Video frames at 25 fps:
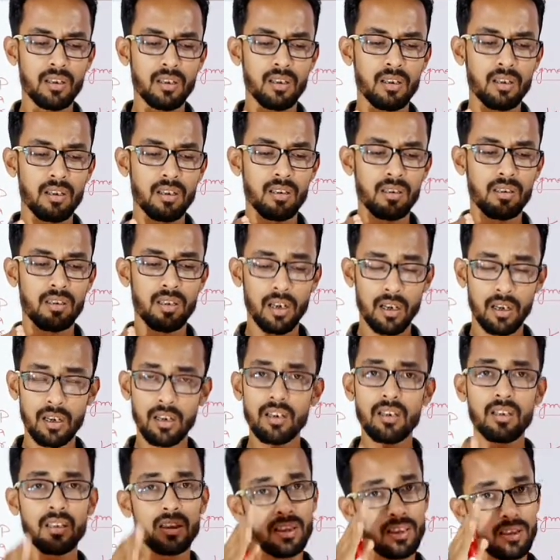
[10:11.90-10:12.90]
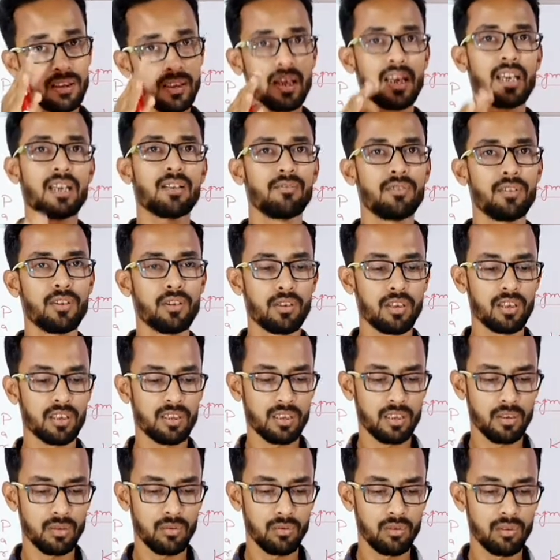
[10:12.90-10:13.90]
D is a alveolar
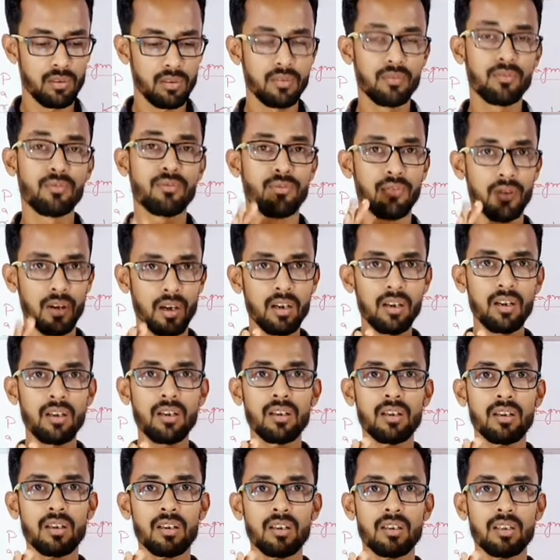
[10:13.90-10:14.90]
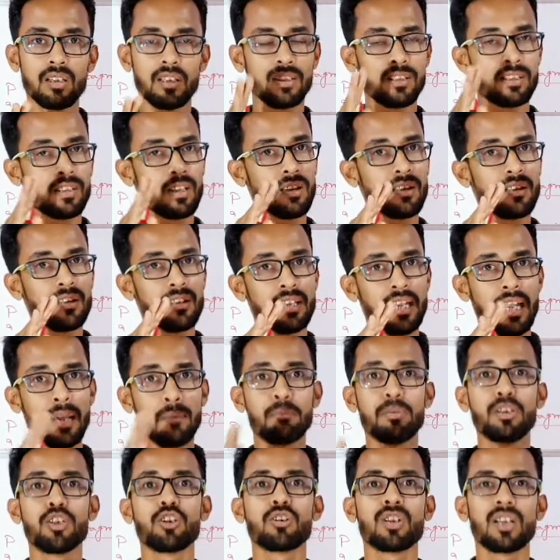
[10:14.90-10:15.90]
sound, F is a
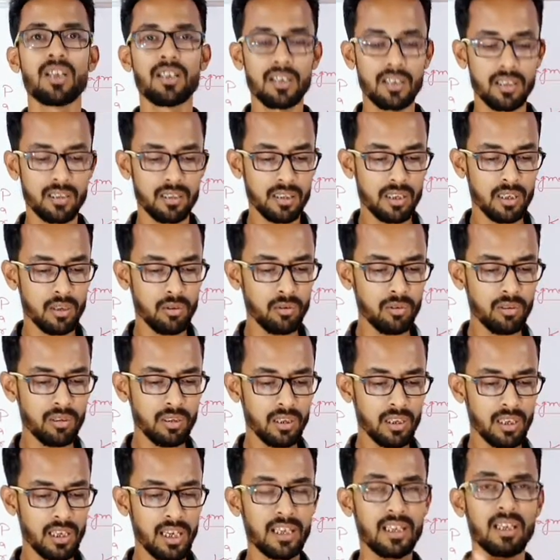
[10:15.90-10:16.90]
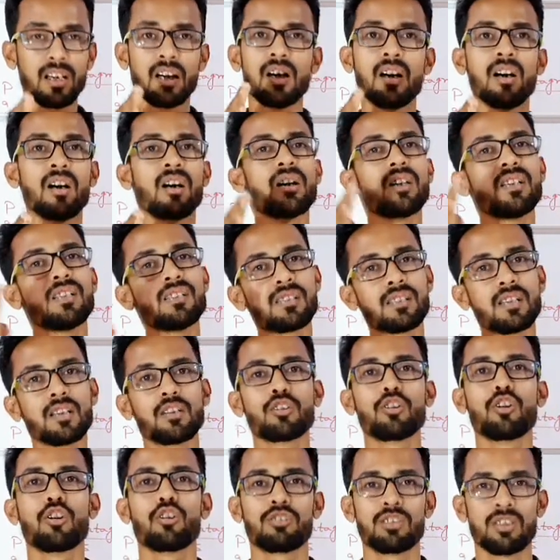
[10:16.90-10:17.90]
labiodental sound, and H is a
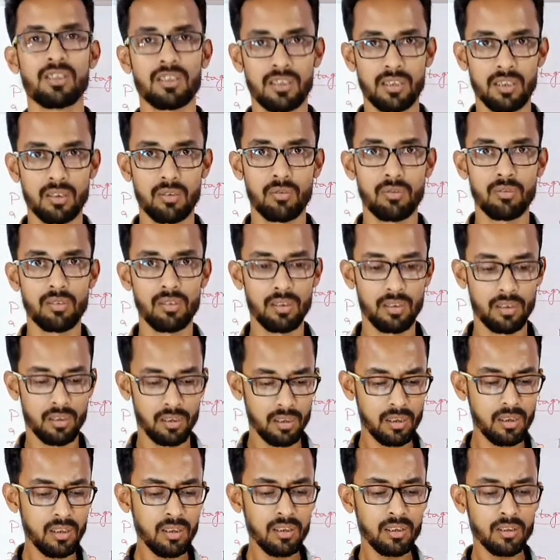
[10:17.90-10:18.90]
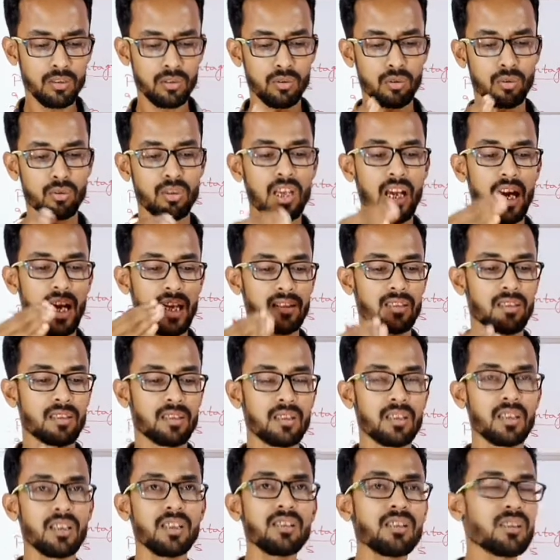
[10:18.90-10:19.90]
glottal sound. So the
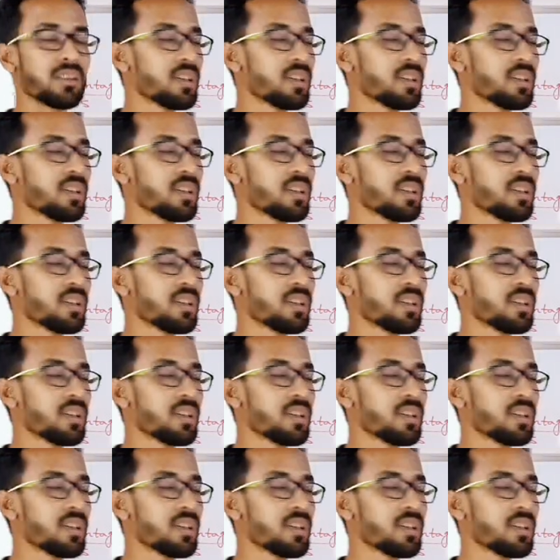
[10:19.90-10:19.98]
answer is